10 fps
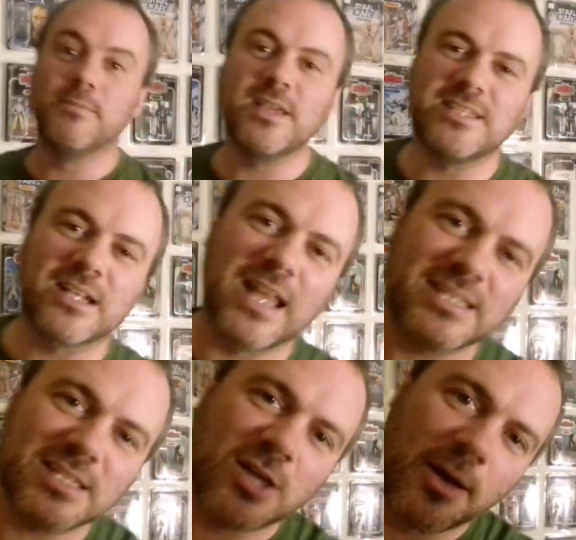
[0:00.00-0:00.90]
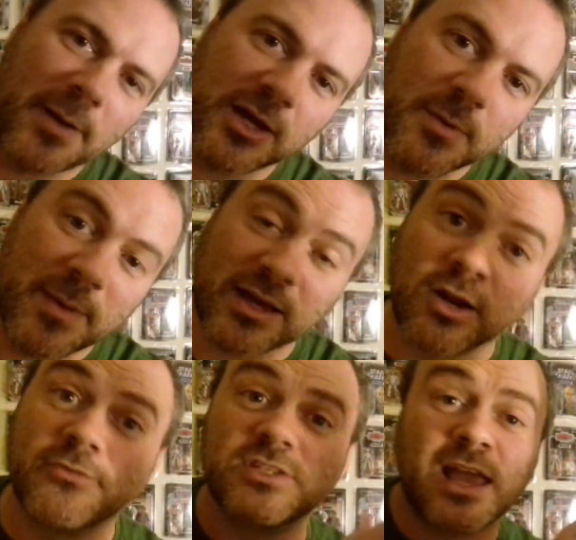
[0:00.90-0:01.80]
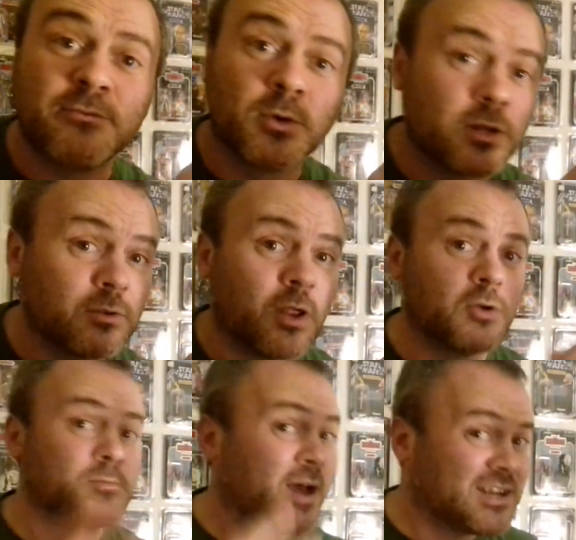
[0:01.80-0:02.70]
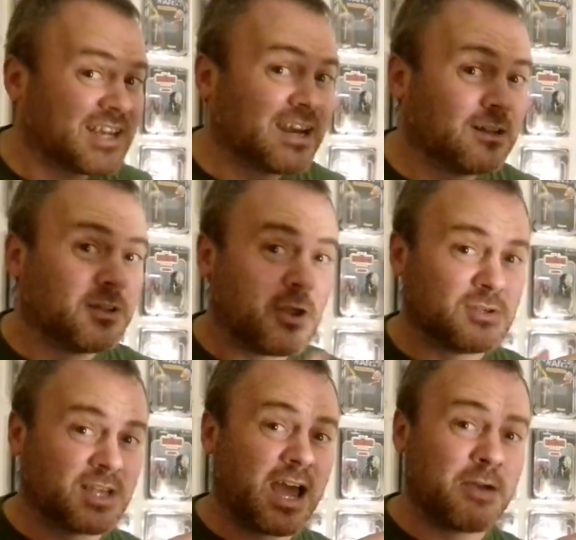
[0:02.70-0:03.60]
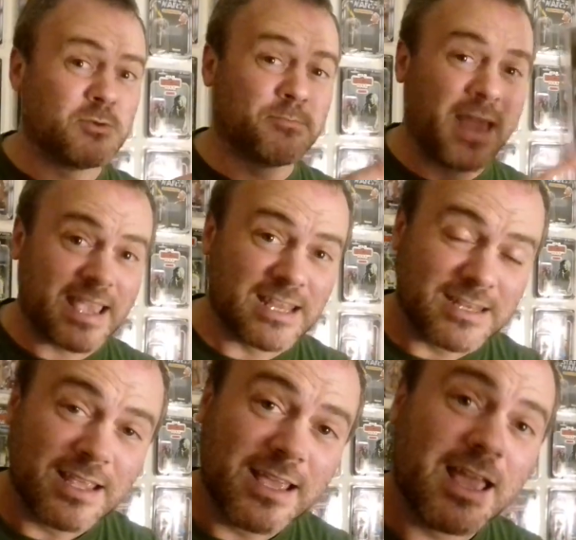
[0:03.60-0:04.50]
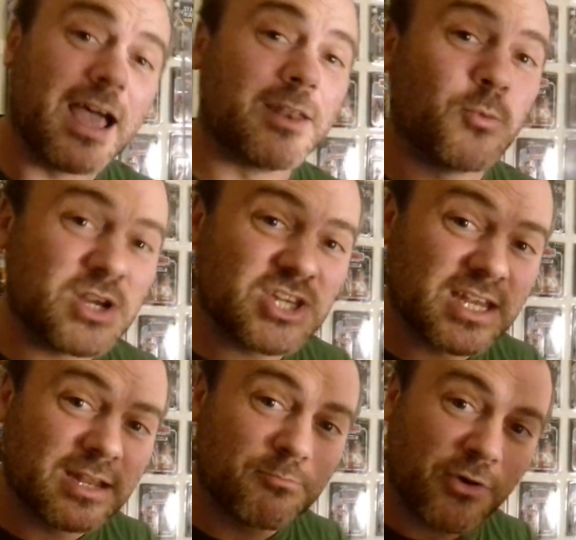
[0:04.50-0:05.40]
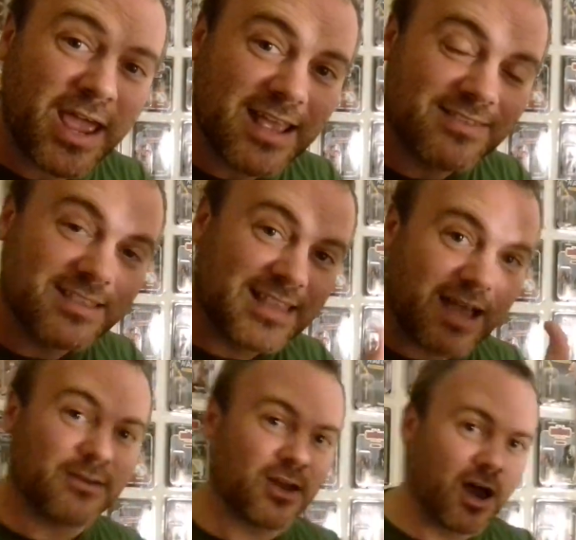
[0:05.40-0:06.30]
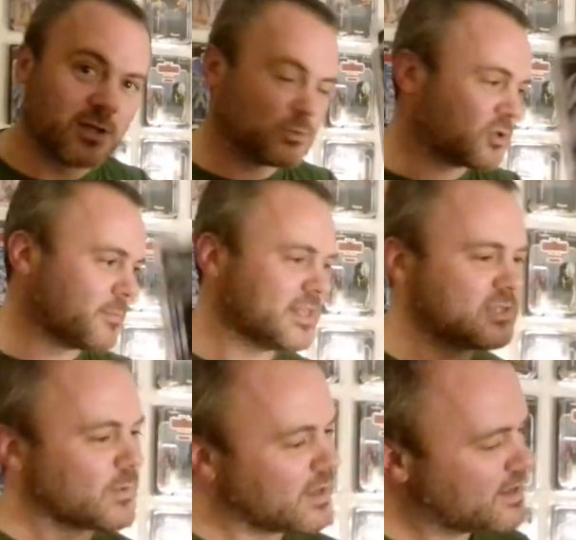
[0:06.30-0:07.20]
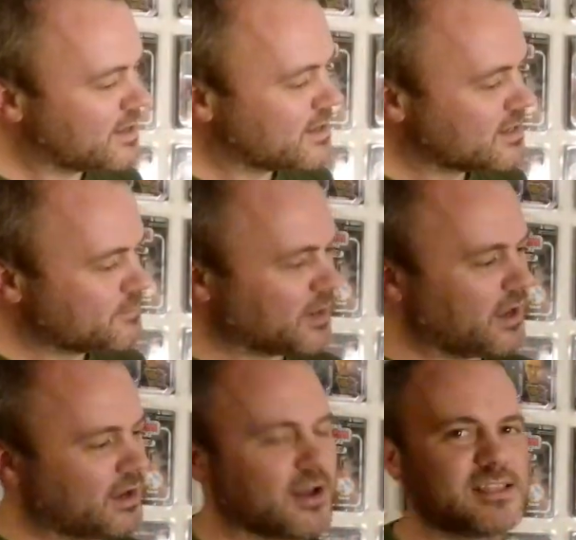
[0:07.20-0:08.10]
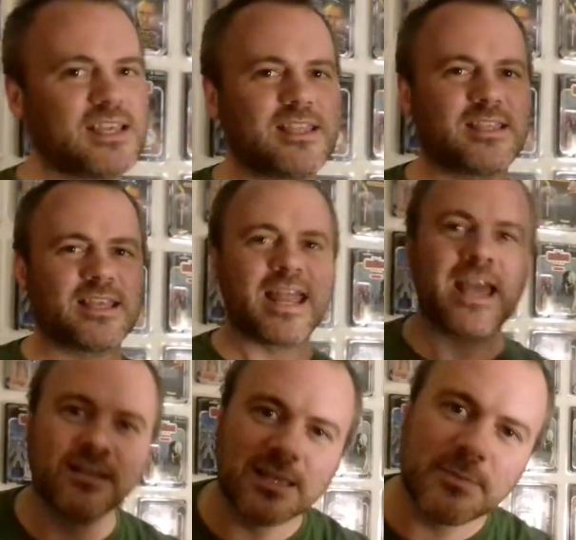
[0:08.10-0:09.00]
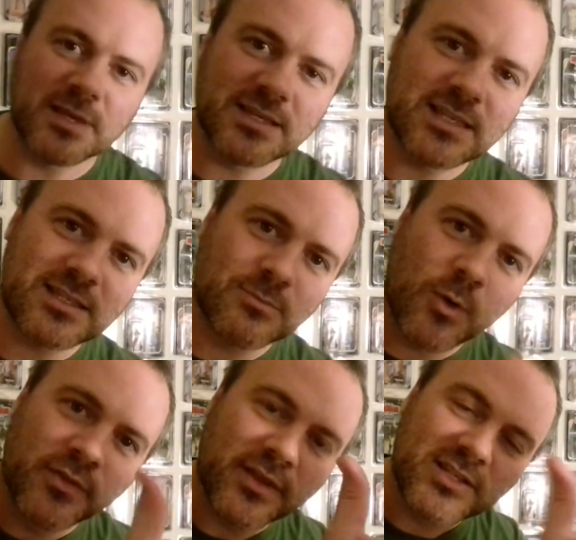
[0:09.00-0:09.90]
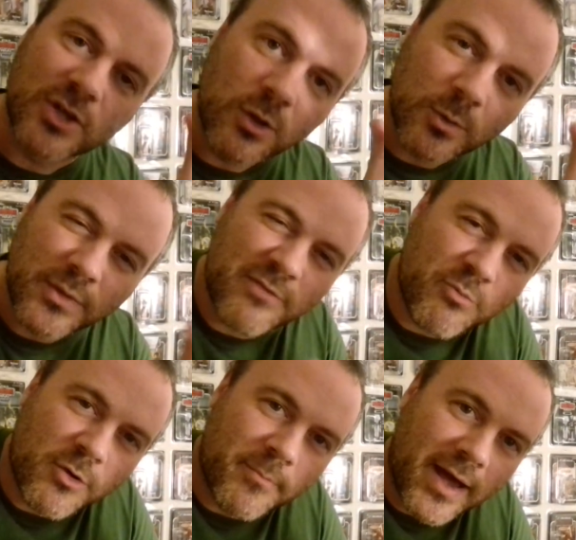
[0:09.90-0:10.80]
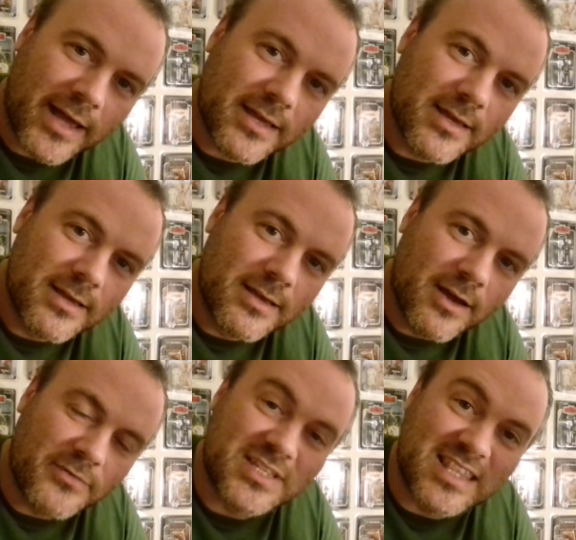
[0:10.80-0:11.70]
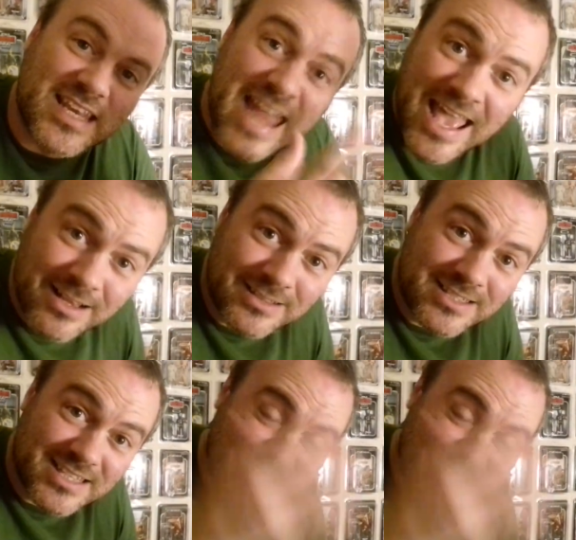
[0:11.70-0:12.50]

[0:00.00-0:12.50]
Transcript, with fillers: But it's a classic card back coming back, and obviously everyone who knows my channel knows that I was begging and wishing and praying that that card would come into it. But I can't say that they nailed it, because it's one, it's an old one they've brought back. Obviously they nailed the